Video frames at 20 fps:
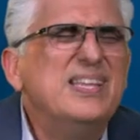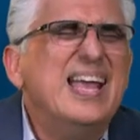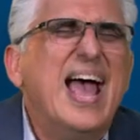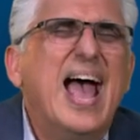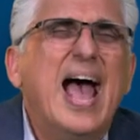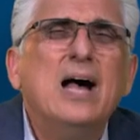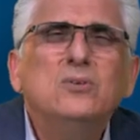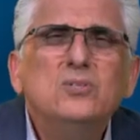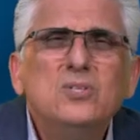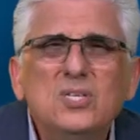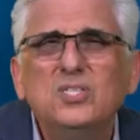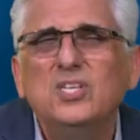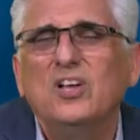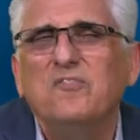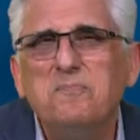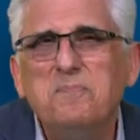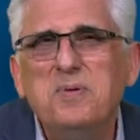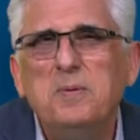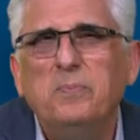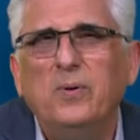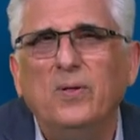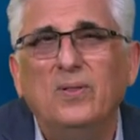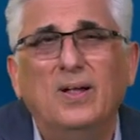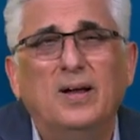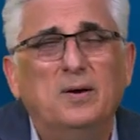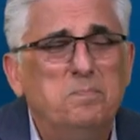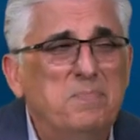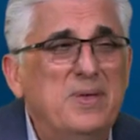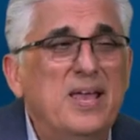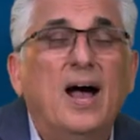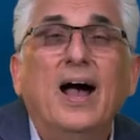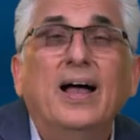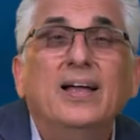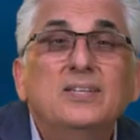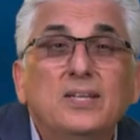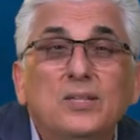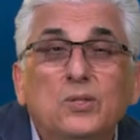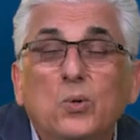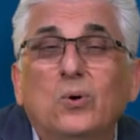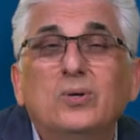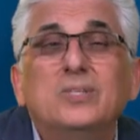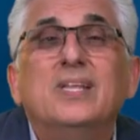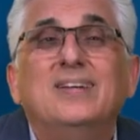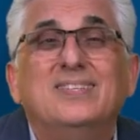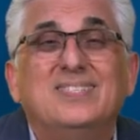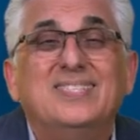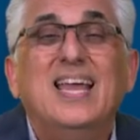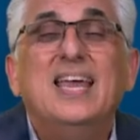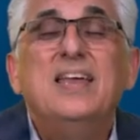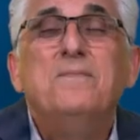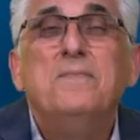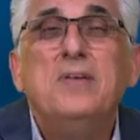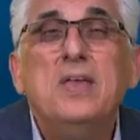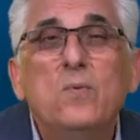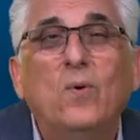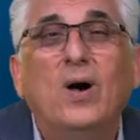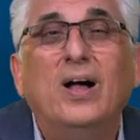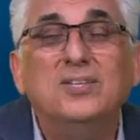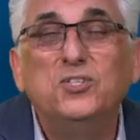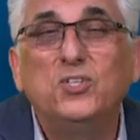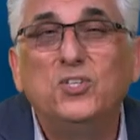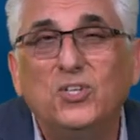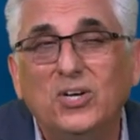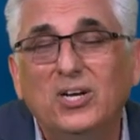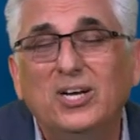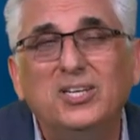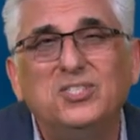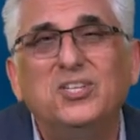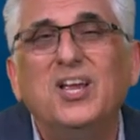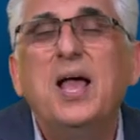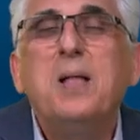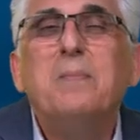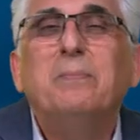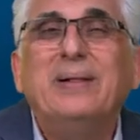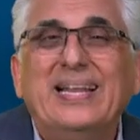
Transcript: Thousands of people are behind the door. They're saying, we want church.